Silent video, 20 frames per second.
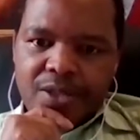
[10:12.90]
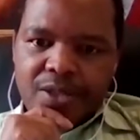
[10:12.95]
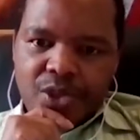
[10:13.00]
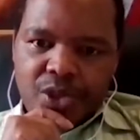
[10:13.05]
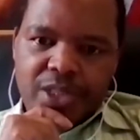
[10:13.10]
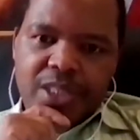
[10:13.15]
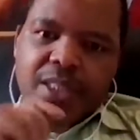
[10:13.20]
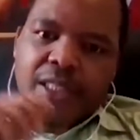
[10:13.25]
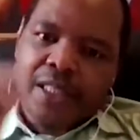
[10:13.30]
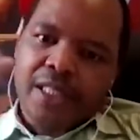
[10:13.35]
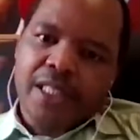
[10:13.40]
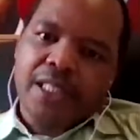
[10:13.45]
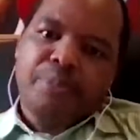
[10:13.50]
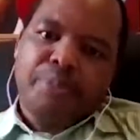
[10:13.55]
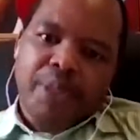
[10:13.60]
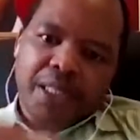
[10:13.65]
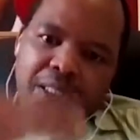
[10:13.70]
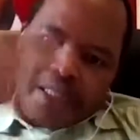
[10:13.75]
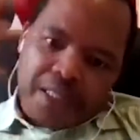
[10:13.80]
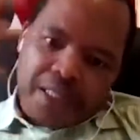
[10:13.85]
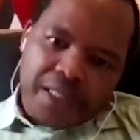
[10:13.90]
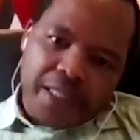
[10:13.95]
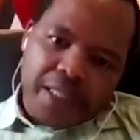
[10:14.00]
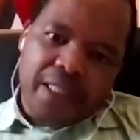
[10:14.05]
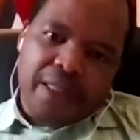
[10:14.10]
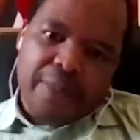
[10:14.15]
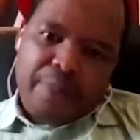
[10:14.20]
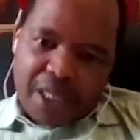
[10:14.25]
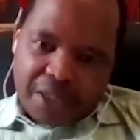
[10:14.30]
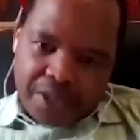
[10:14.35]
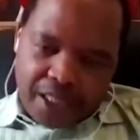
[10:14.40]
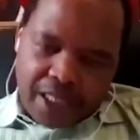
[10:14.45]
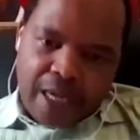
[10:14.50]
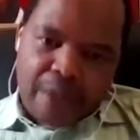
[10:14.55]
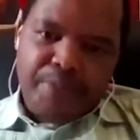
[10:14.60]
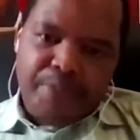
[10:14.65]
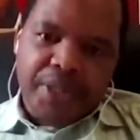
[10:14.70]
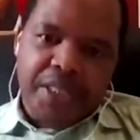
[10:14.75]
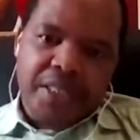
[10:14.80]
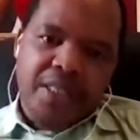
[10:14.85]
Just a little bit, and then about the
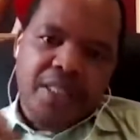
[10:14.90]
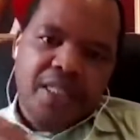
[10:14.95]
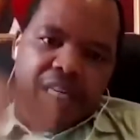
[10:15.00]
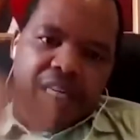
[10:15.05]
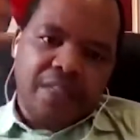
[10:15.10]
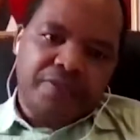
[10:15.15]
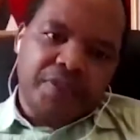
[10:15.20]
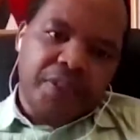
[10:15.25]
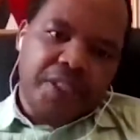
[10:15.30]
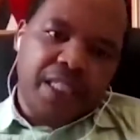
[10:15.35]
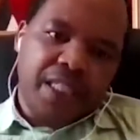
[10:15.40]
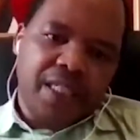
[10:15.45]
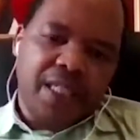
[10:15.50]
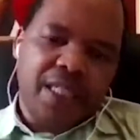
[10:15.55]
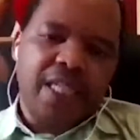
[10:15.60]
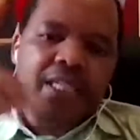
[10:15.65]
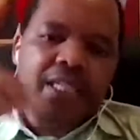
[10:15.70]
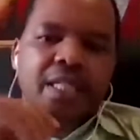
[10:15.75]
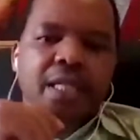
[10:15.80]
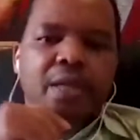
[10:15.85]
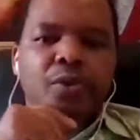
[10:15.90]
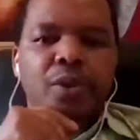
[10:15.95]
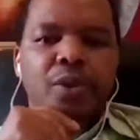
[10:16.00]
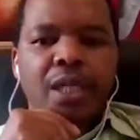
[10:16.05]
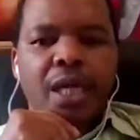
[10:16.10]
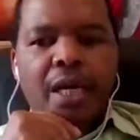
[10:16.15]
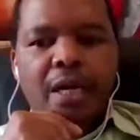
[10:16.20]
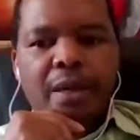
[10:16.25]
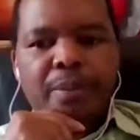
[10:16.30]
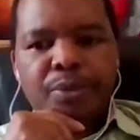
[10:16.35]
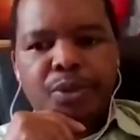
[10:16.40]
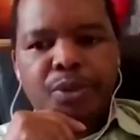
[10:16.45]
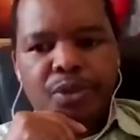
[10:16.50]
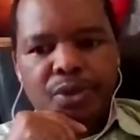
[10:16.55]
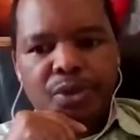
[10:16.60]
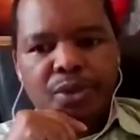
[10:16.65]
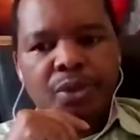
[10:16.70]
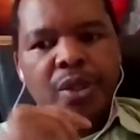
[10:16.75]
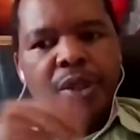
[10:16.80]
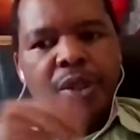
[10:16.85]
company itself, and then later we'll come
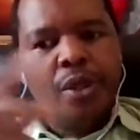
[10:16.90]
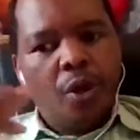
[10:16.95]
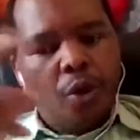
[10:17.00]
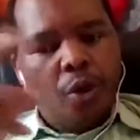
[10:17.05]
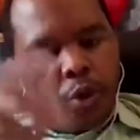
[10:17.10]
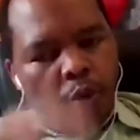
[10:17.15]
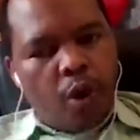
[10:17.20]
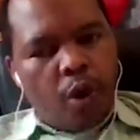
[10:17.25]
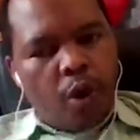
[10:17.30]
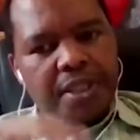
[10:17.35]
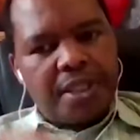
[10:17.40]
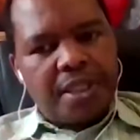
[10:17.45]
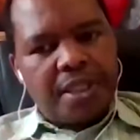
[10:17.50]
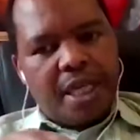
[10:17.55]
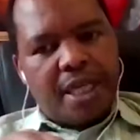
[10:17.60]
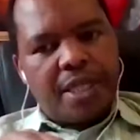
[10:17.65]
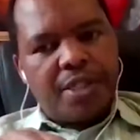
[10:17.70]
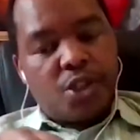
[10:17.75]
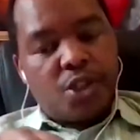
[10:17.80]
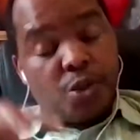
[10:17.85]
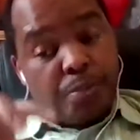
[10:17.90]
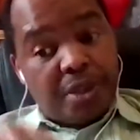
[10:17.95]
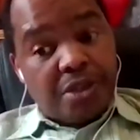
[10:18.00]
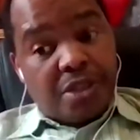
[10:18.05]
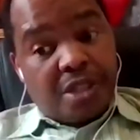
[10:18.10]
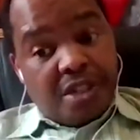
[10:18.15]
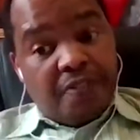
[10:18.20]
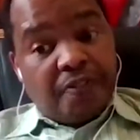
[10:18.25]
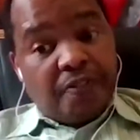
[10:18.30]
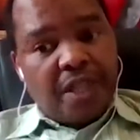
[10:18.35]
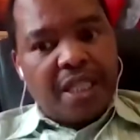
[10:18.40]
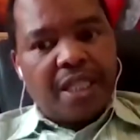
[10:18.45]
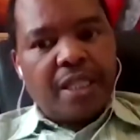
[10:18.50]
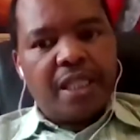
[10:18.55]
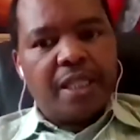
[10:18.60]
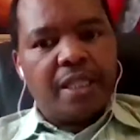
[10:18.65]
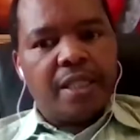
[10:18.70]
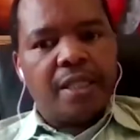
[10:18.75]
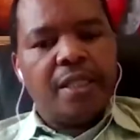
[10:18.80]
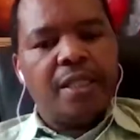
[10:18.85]
to what it does
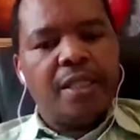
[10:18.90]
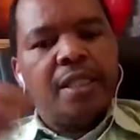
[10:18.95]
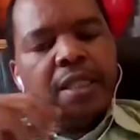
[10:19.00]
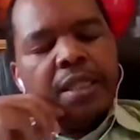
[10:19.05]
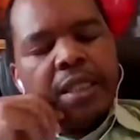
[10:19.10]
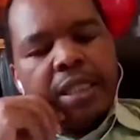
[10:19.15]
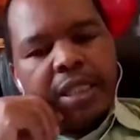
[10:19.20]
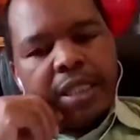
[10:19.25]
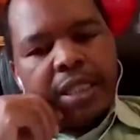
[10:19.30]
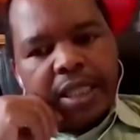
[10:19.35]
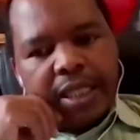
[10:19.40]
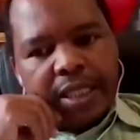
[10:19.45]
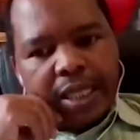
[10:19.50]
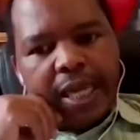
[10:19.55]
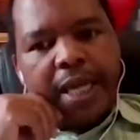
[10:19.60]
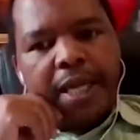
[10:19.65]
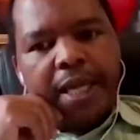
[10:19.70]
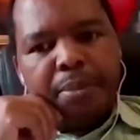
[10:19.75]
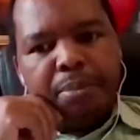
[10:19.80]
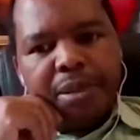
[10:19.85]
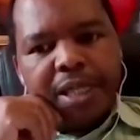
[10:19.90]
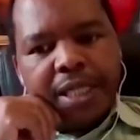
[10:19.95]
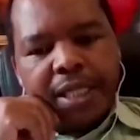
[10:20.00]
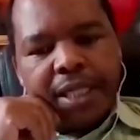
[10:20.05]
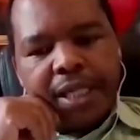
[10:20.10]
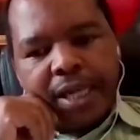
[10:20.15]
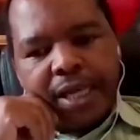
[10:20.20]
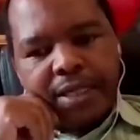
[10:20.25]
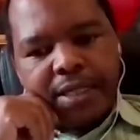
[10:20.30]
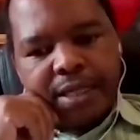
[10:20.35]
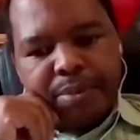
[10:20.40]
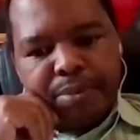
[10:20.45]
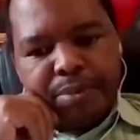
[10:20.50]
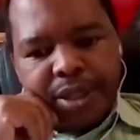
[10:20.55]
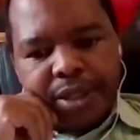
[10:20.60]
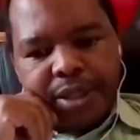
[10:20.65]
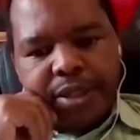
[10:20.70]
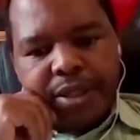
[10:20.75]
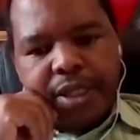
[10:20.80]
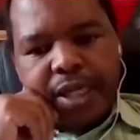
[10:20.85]
specifically in enabling
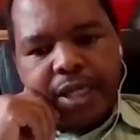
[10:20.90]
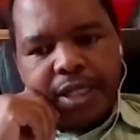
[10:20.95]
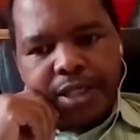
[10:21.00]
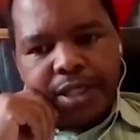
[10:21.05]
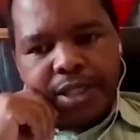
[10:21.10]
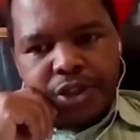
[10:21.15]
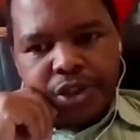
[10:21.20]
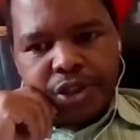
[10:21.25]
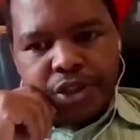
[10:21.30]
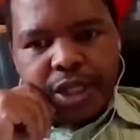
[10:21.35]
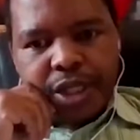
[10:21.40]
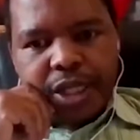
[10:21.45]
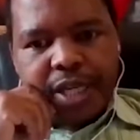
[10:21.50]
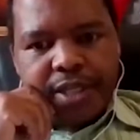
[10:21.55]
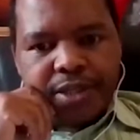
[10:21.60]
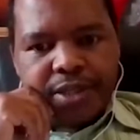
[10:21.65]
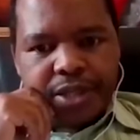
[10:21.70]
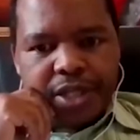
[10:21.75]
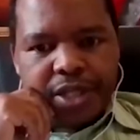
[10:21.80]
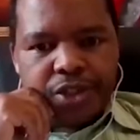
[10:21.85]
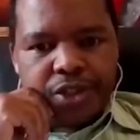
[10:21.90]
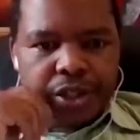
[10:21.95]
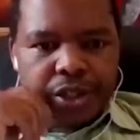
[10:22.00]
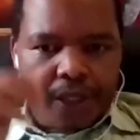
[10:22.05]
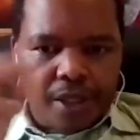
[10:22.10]
SME digitalization.